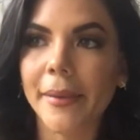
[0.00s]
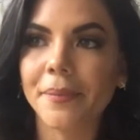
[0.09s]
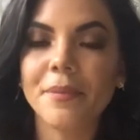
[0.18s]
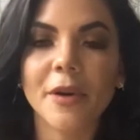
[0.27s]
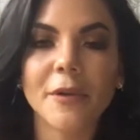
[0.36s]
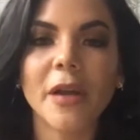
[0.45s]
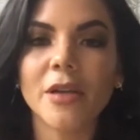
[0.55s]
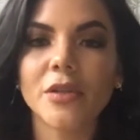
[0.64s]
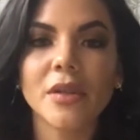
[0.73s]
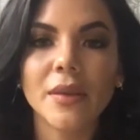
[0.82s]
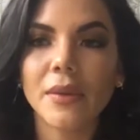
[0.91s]

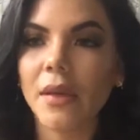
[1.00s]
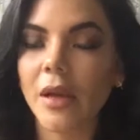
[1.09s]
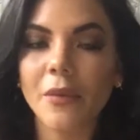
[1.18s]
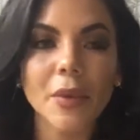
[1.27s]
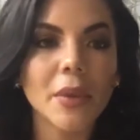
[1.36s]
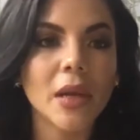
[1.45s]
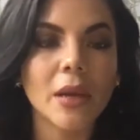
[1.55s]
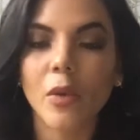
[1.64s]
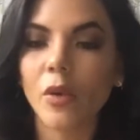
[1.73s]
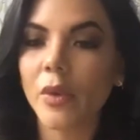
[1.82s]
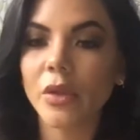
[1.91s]
perfectionist in everything. I'm
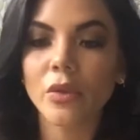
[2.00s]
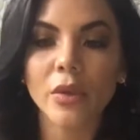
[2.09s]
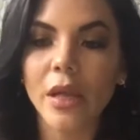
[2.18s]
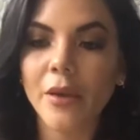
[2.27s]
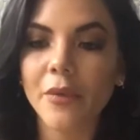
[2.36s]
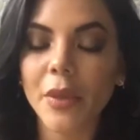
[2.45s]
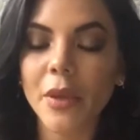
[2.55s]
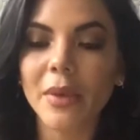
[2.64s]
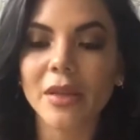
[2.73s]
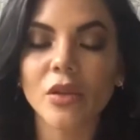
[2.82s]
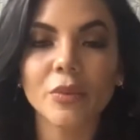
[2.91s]
always doing everything,
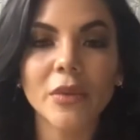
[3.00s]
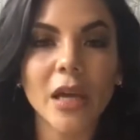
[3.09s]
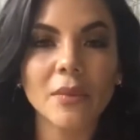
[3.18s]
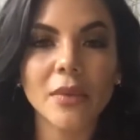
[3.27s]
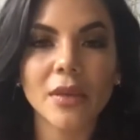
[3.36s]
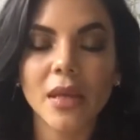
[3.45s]
but sometimes